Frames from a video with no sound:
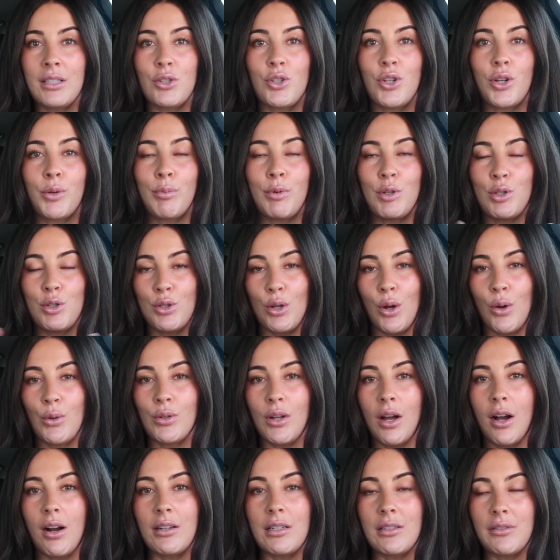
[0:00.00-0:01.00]
It took me so
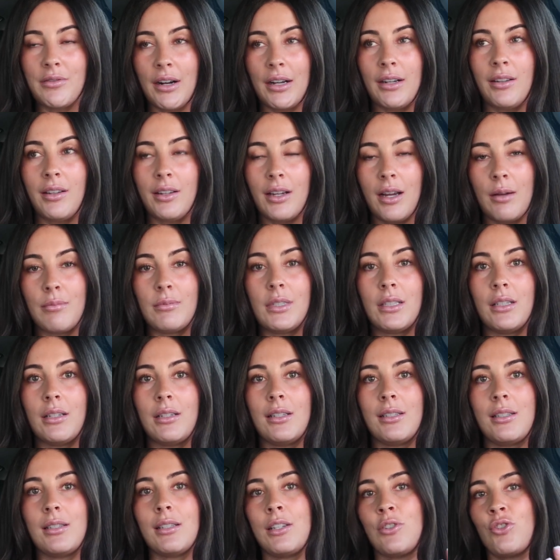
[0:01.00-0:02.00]
long to finally come to the
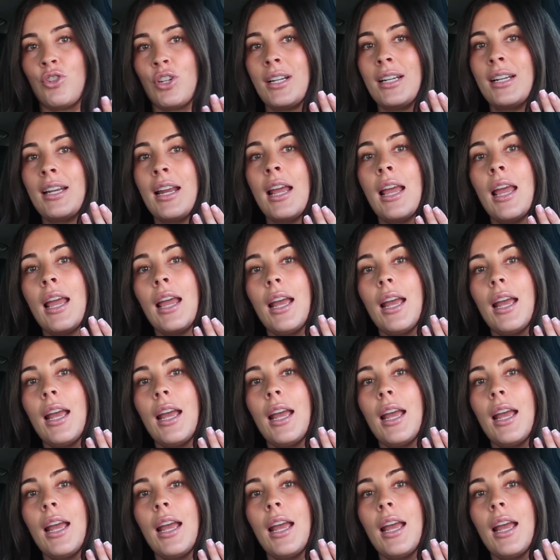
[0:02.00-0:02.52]
decision,